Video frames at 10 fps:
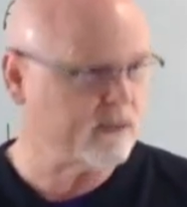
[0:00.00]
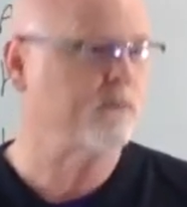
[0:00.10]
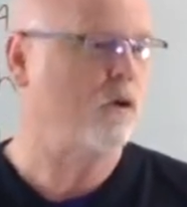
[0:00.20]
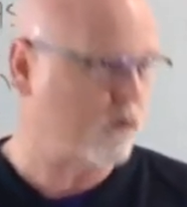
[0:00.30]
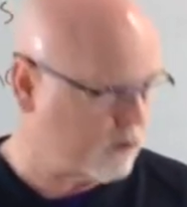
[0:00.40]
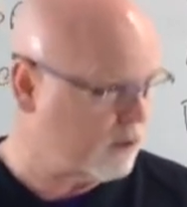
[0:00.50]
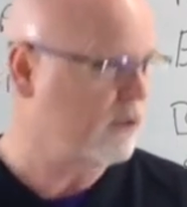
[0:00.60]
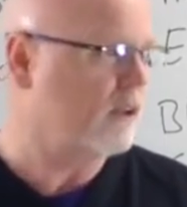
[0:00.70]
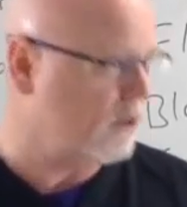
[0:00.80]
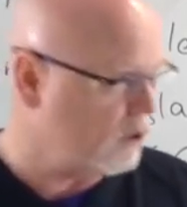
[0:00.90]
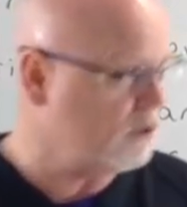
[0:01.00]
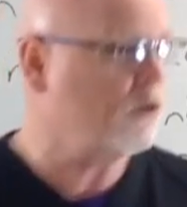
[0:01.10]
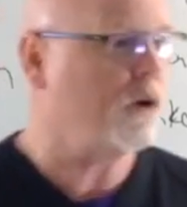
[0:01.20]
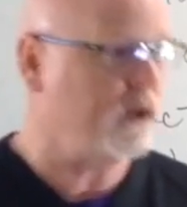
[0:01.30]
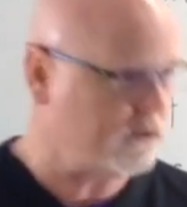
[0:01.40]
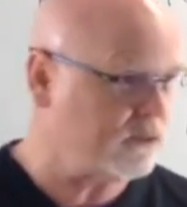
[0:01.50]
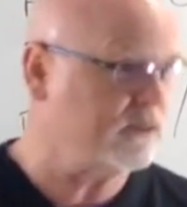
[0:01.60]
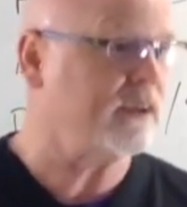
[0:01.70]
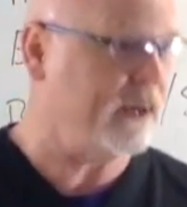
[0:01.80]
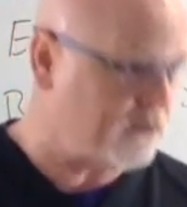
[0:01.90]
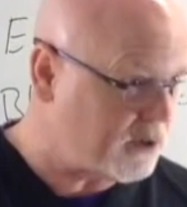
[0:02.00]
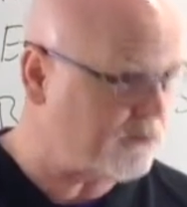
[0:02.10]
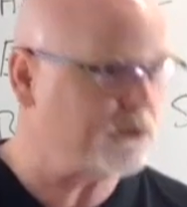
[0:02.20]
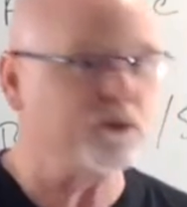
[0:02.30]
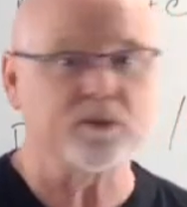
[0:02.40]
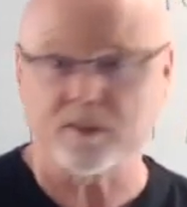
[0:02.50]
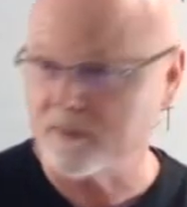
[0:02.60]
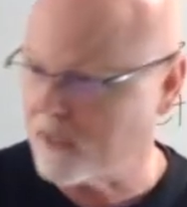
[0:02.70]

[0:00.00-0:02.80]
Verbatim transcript: them good questions. How does that feel? Doesn't